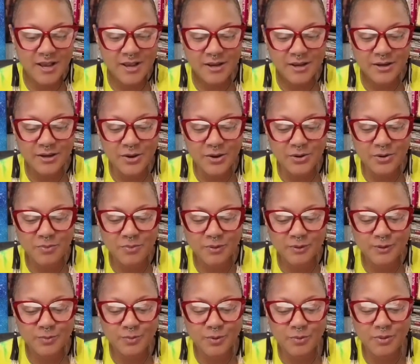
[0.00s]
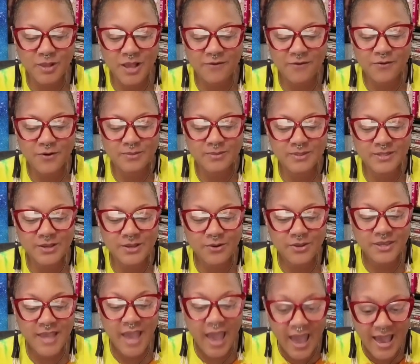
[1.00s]
go to multiple platforms. So
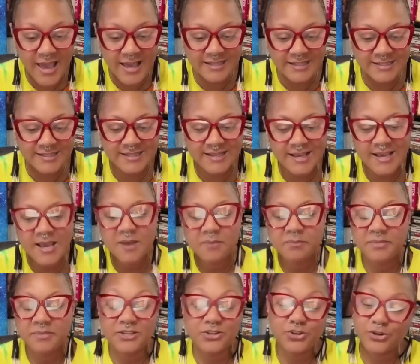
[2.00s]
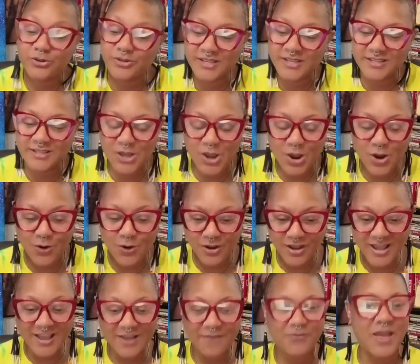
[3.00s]
yes, Ms. Juicy Snow,
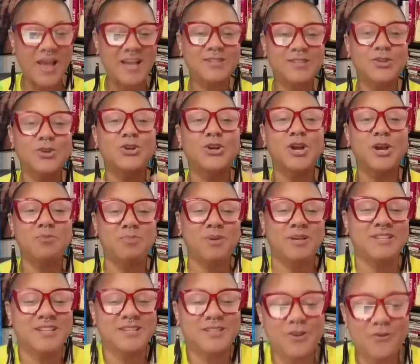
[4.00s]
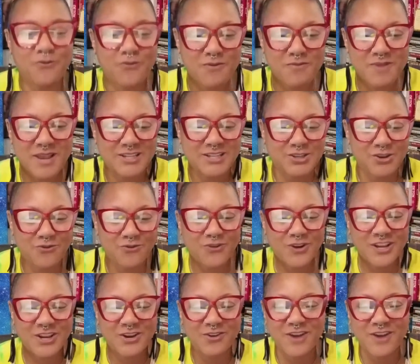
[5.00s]
if that's good business information for
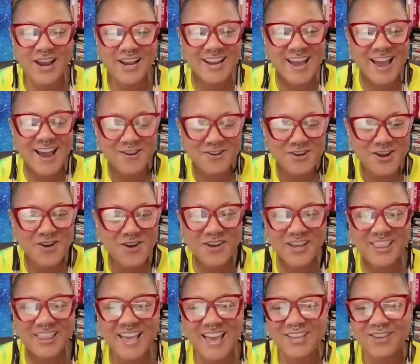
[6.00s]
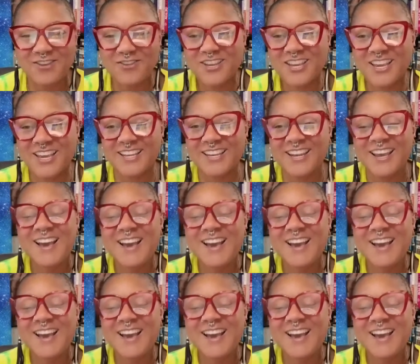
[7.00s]
you right now, knowing that you can